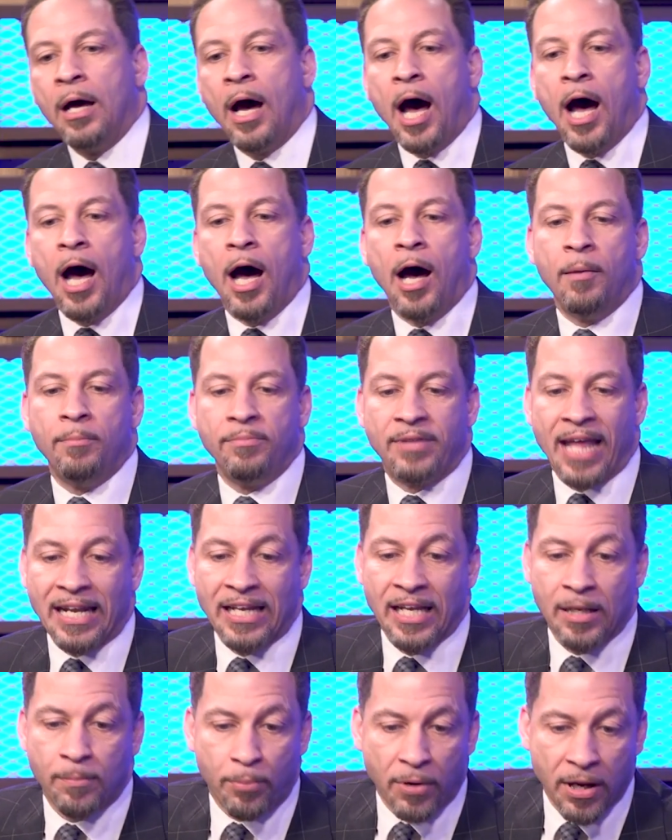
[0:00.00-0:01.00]
Um, they
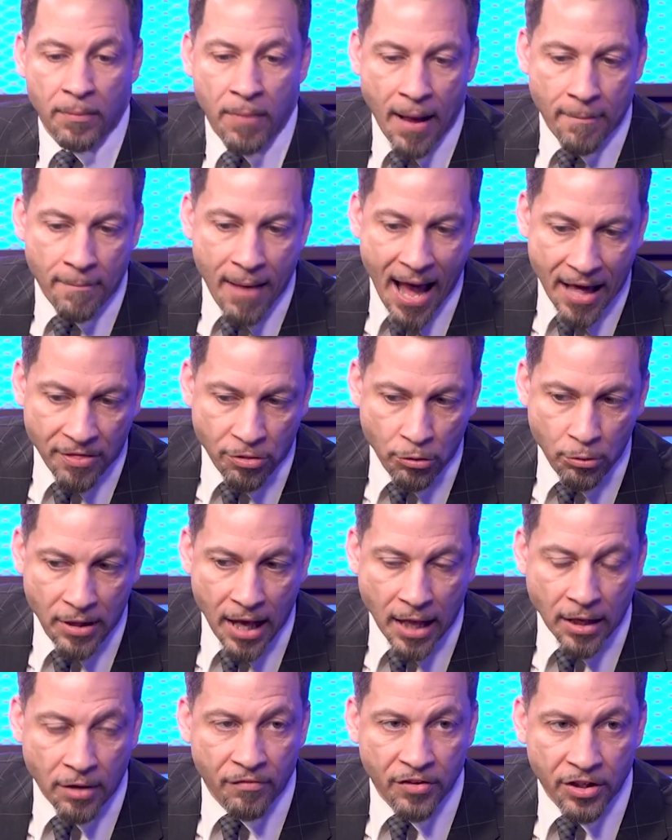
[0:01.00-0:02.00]
didn't bring back Matthew
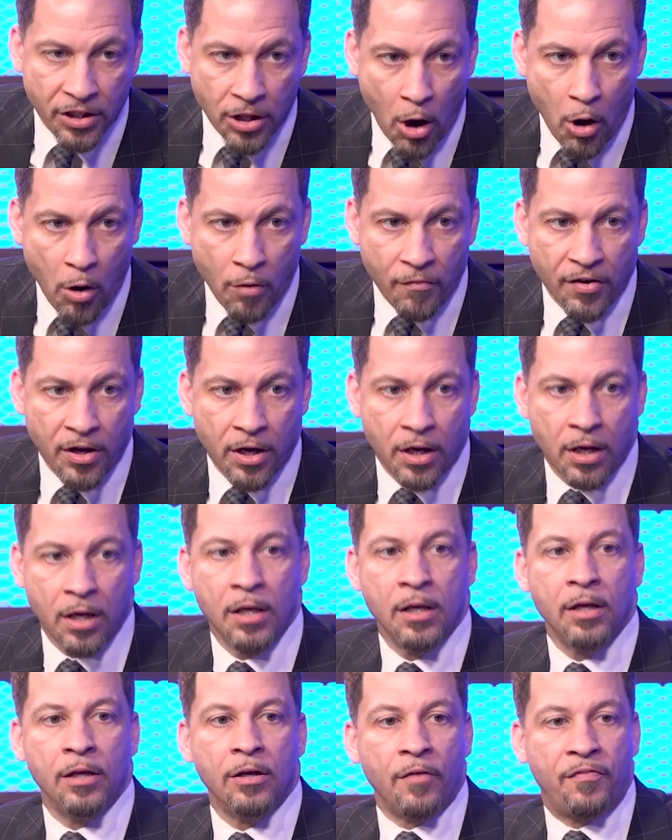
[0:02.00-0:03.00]
Dellavedova.
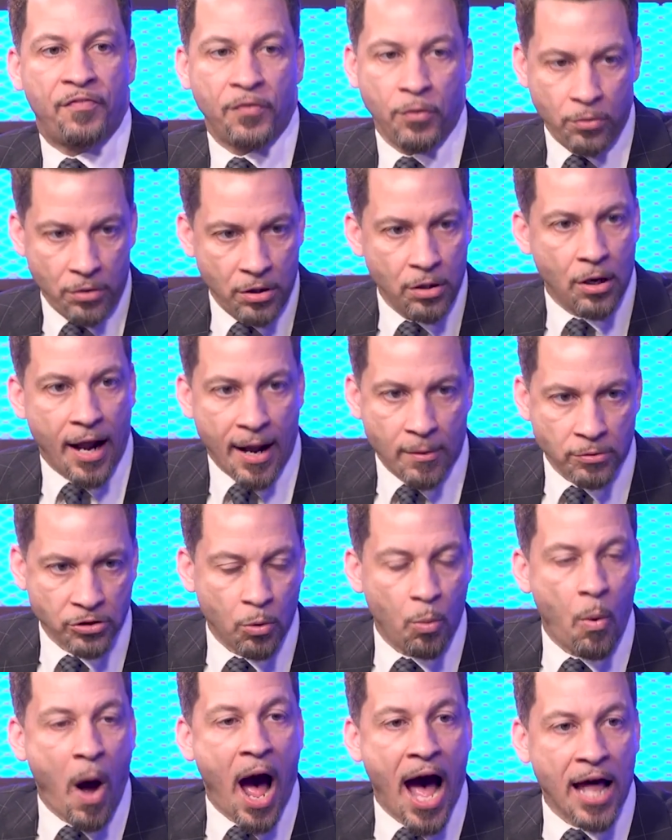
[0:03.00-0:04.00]
A few, you know, that was
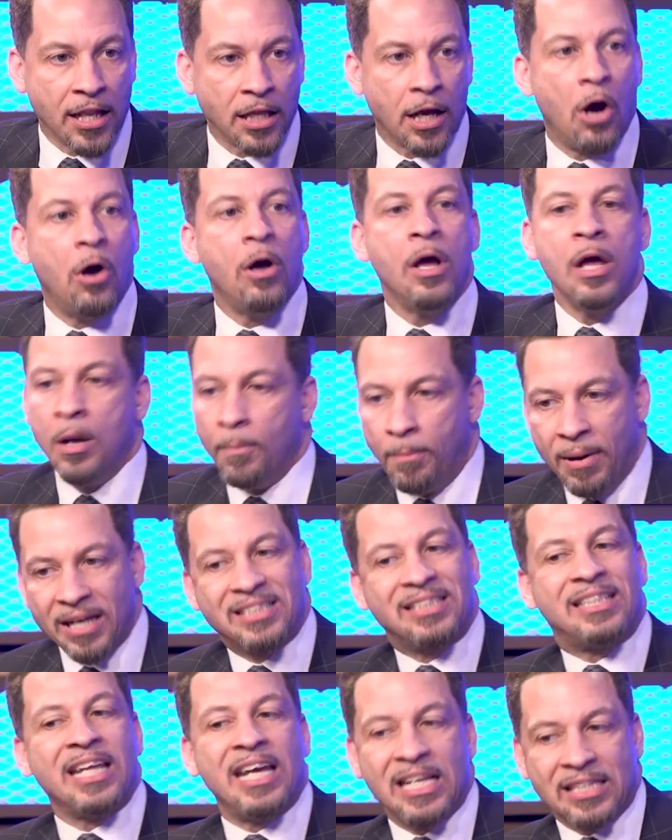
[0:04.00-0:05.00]
what a while ago. Reference.
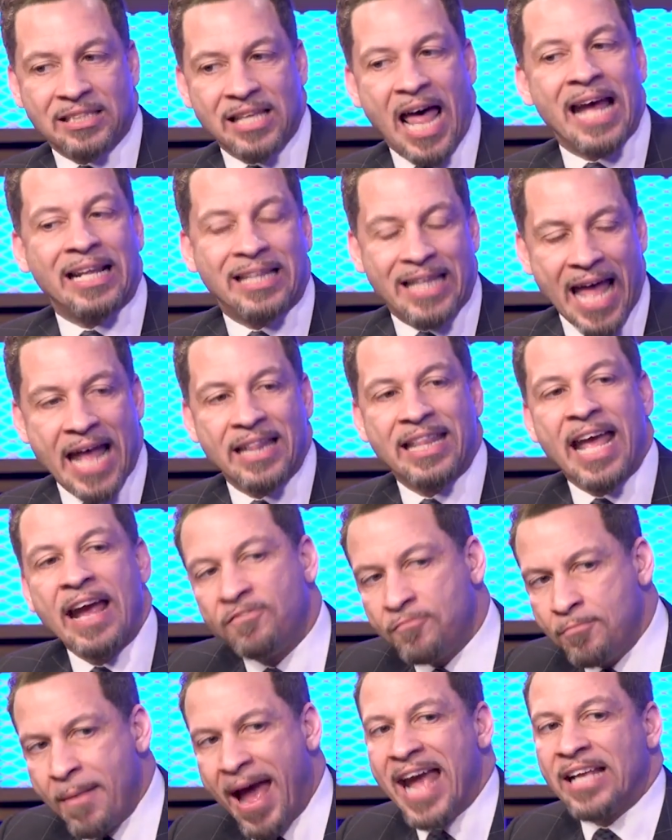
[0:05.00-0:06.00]
But things like that,
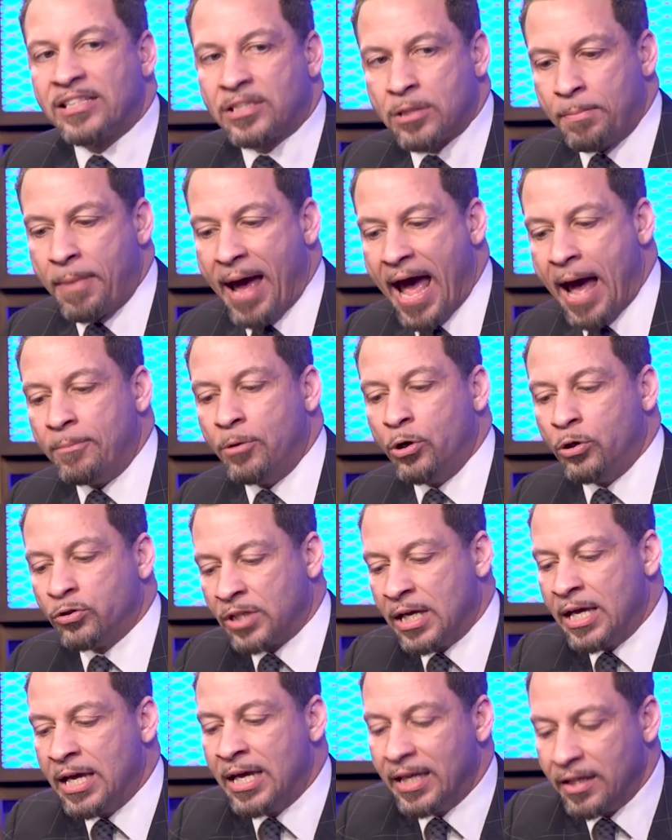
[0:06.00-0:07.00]
they've made some bad
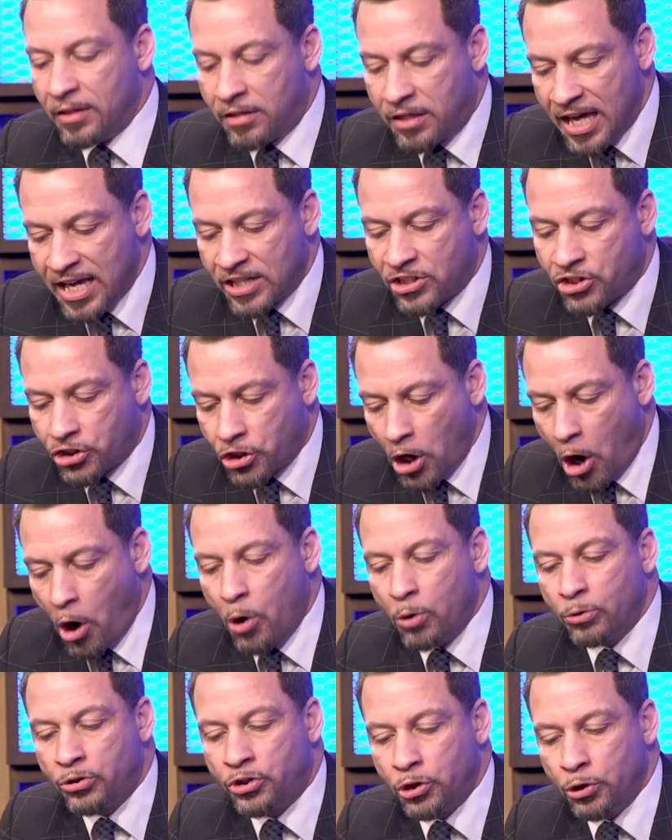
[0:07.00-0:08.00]
moves. This
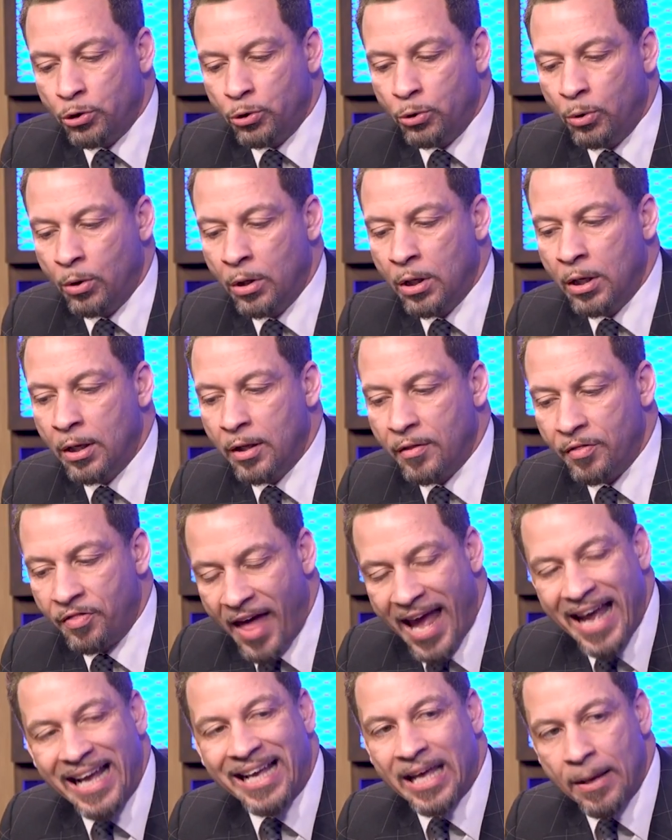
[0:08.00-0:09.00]
showed you
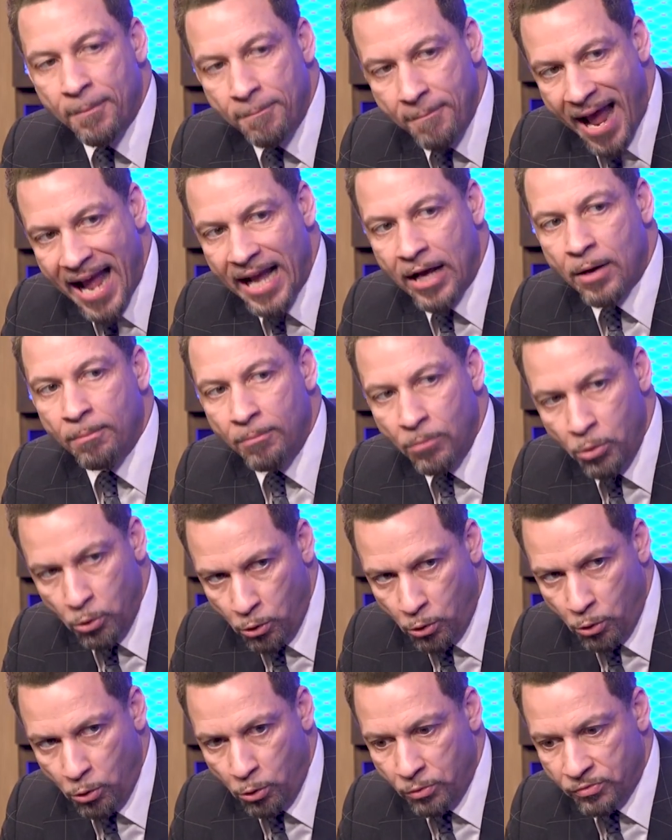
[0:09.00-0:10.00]
they can make
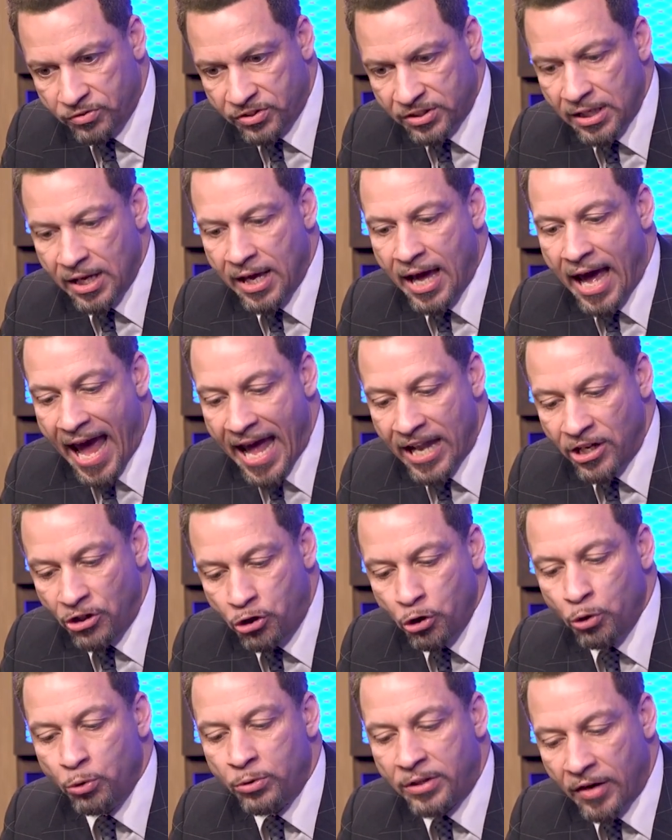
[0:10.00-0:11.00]
moves okay. and
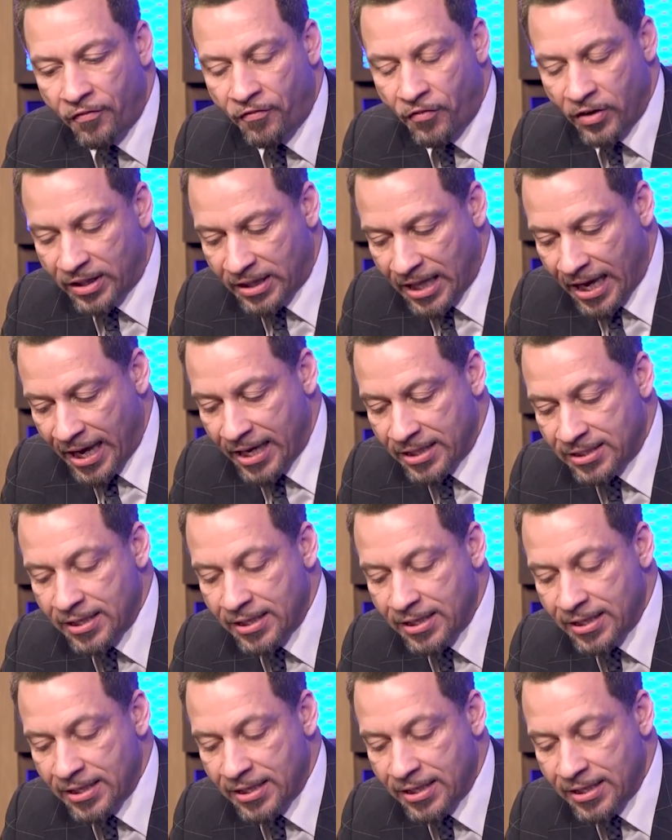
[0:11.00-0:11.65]
do different but things.